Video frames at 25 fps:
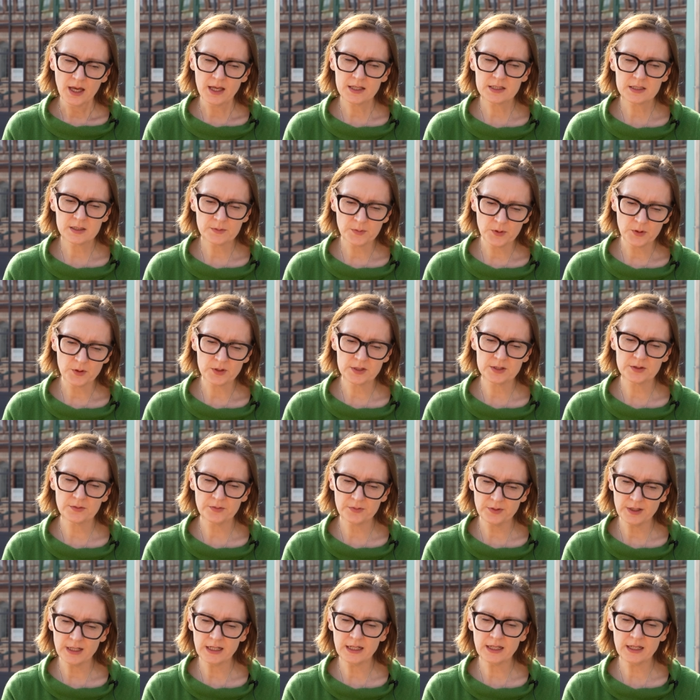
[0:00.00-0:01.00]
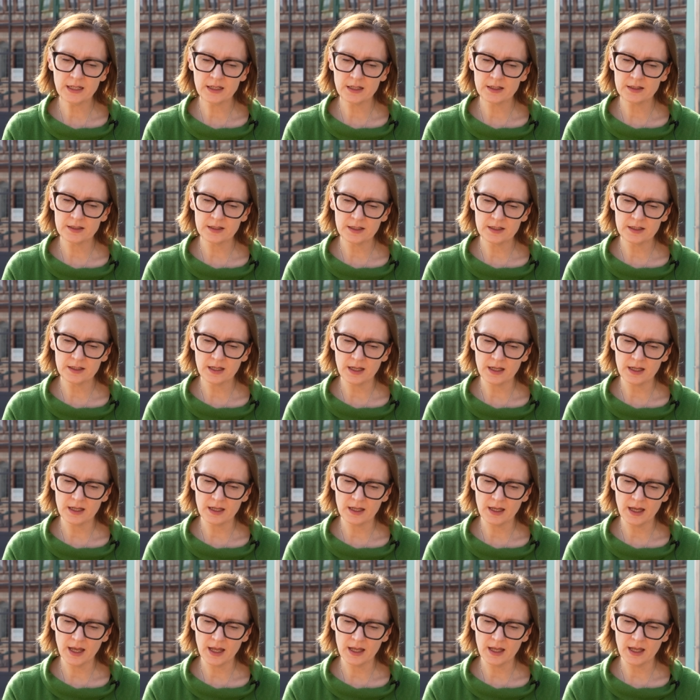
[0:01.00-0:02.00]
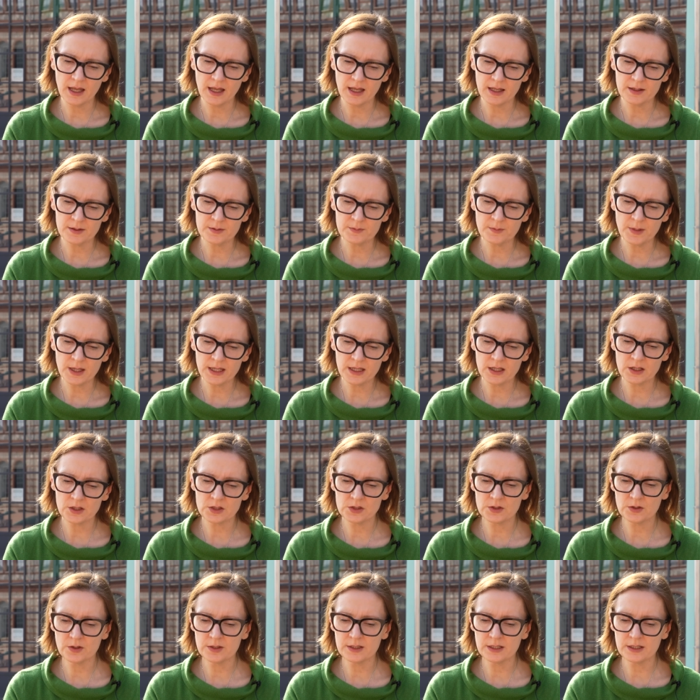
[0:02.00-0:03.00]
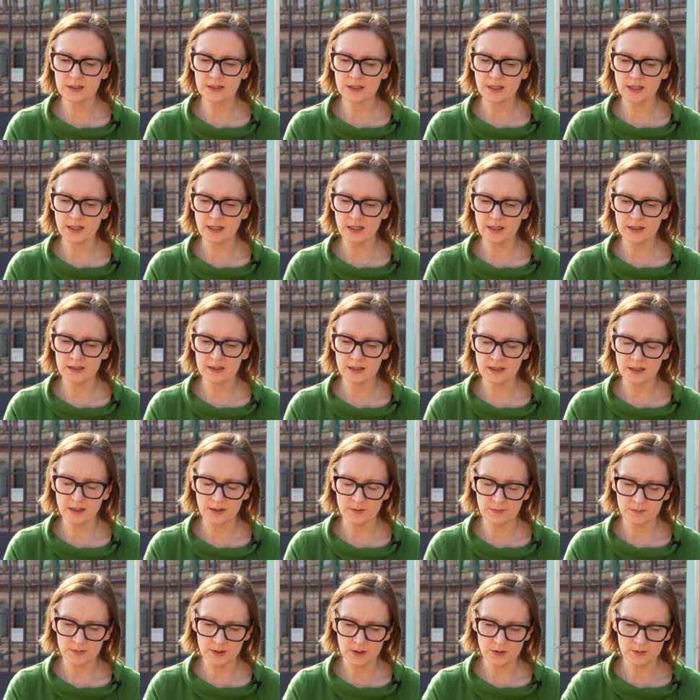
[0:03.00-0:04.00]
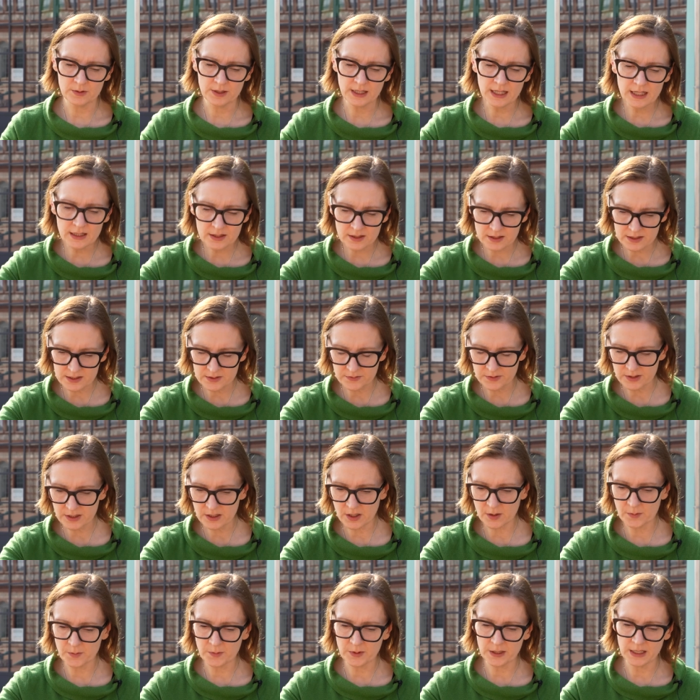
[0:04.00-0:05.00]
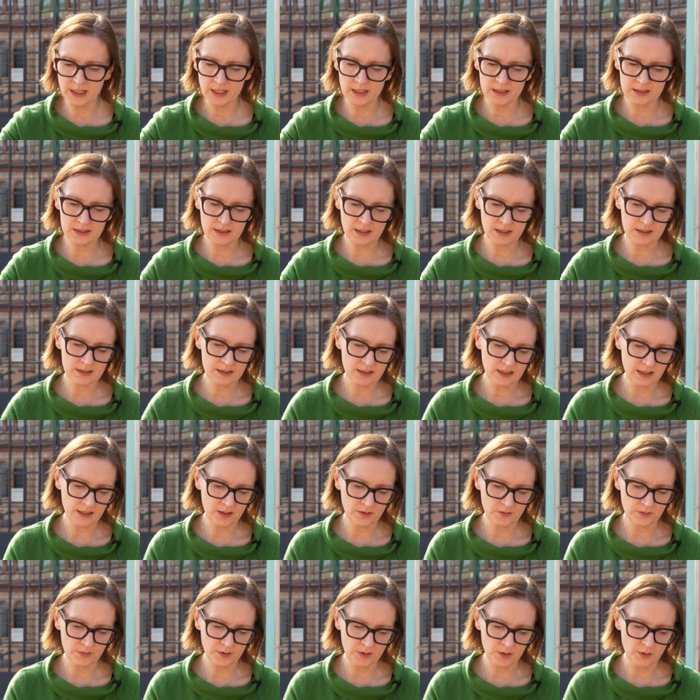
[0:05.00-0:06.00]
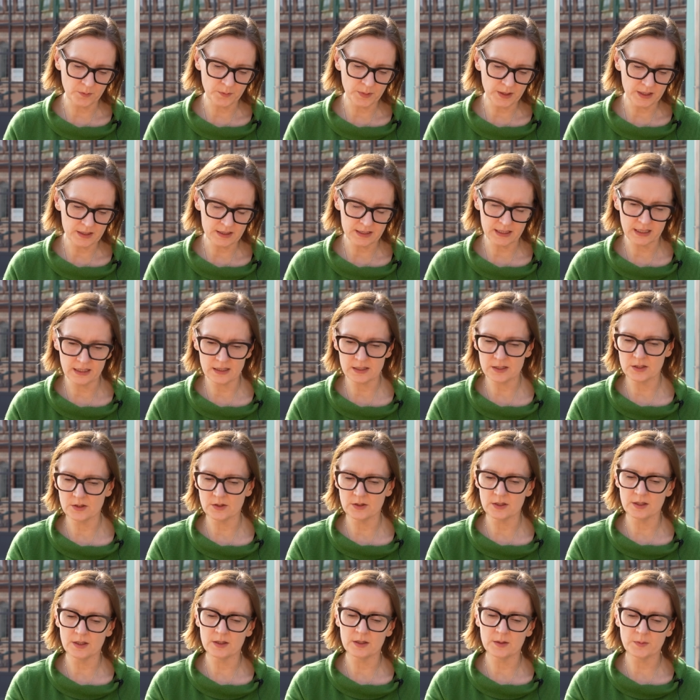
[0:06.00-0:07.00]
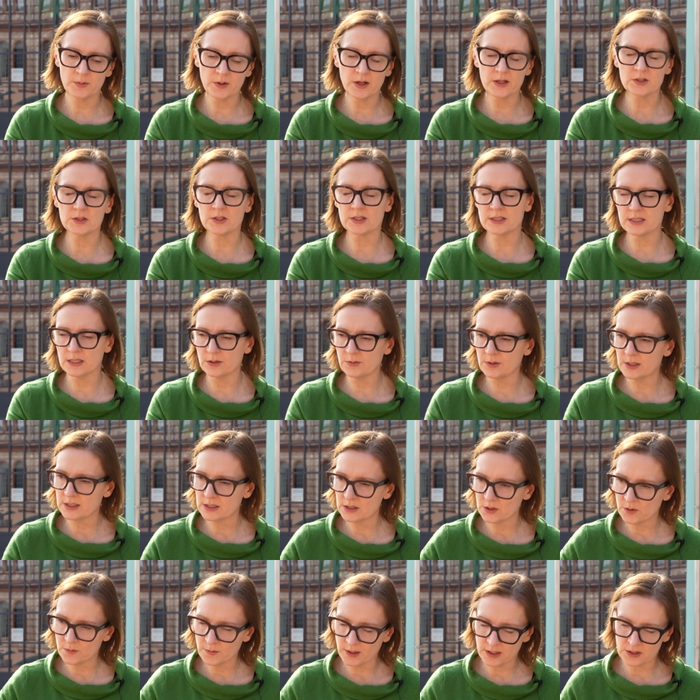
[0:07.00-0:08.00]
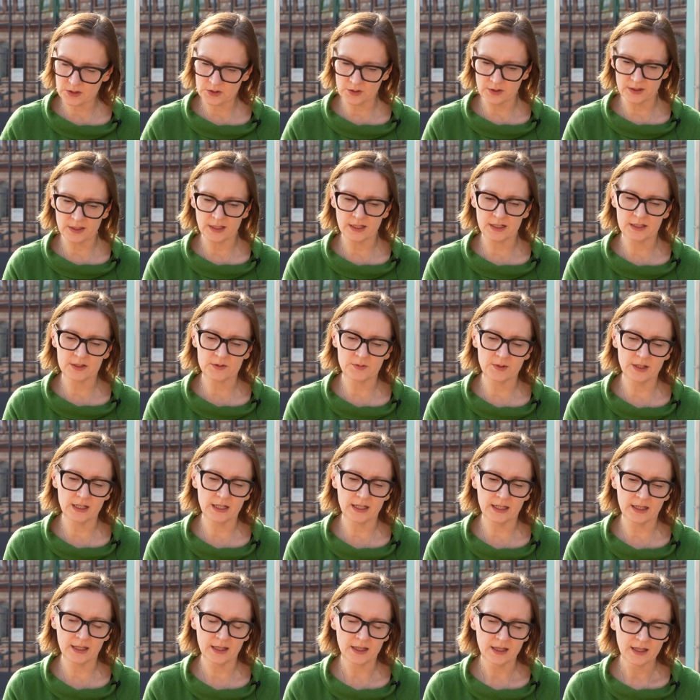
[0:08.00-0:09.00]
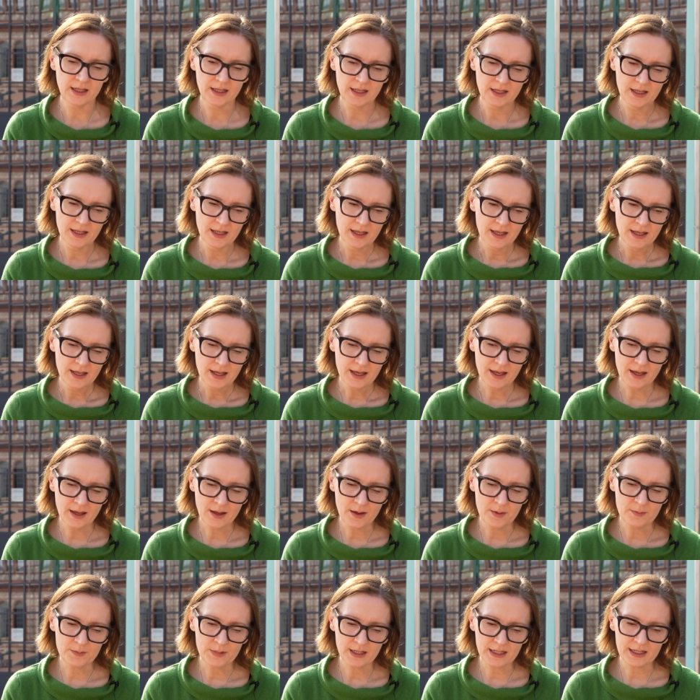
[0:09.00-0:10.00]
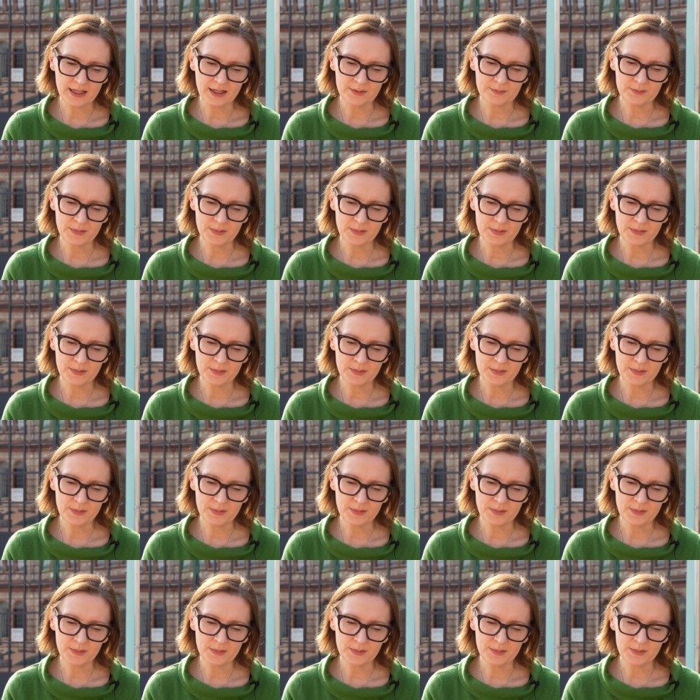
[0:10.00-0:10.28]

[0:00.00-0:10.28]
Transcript: supportive feeling, and making sure that the ethos of the company is kind of, you know, built into the projects that we do. Make sure that it's really like